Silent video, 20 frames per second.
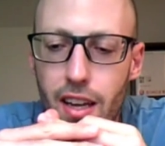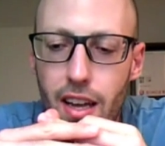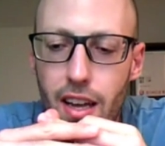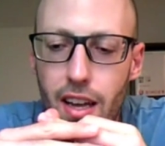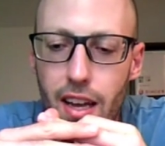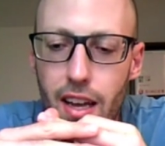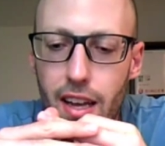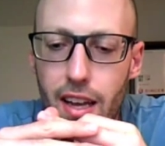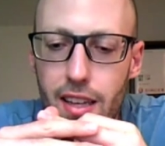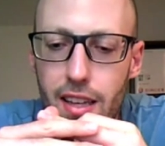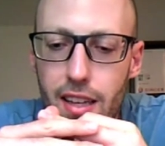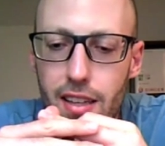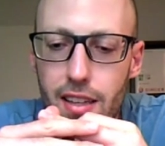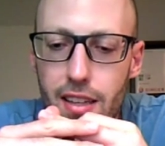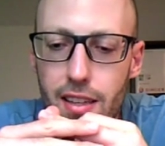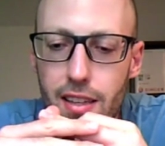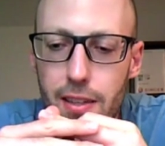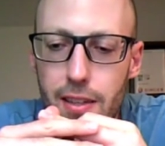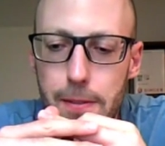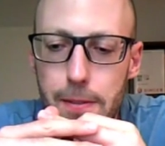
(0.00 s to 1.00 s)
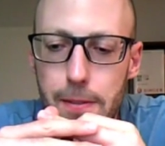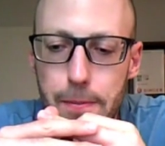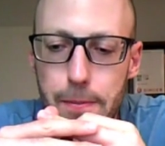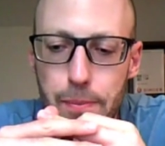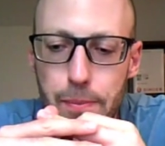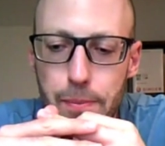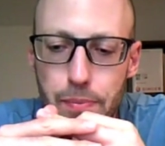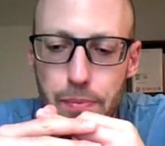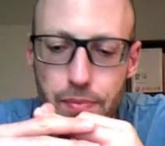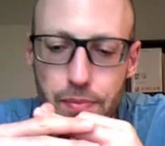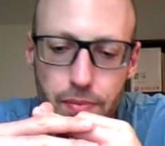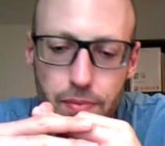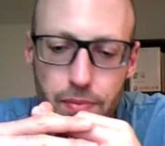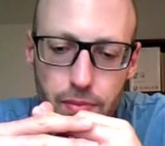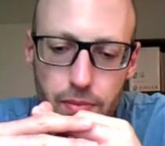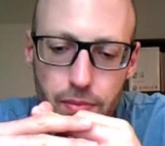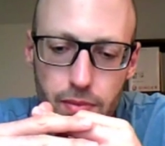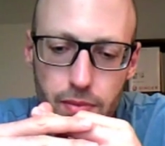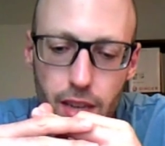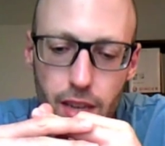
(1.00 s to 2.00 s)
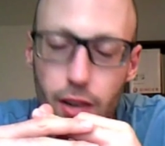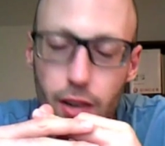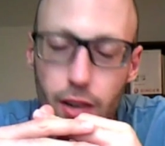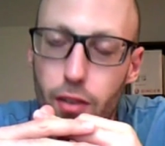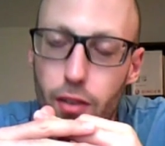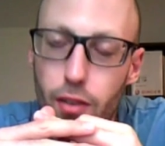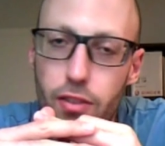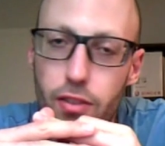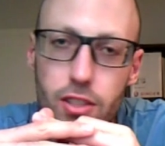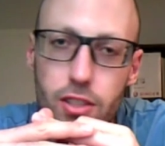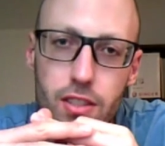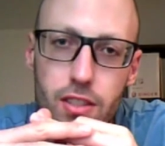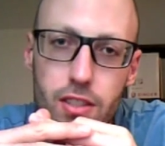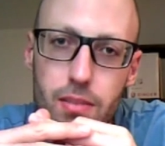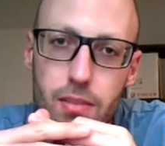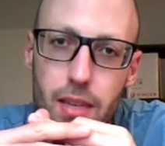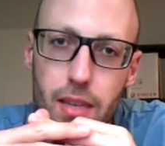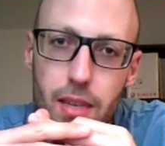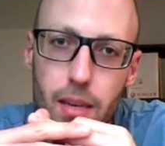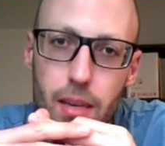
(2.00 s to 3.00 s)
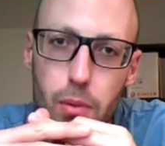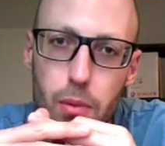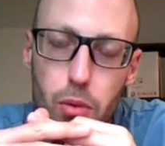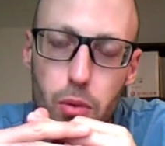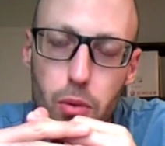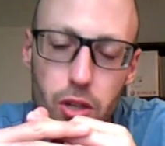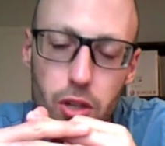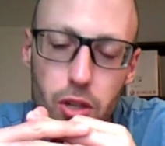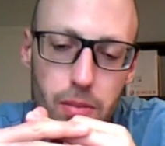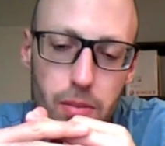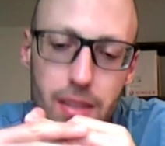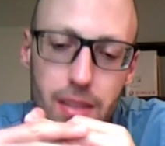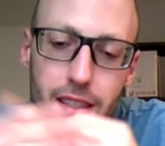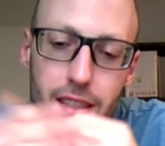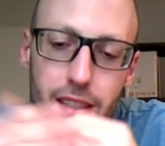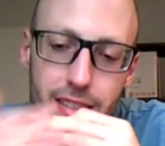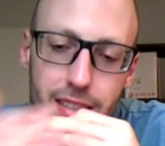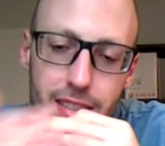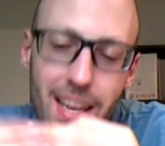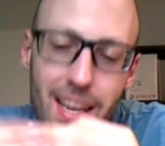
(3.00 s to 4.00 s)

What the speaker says: and I don't know if I just made up a word, but it's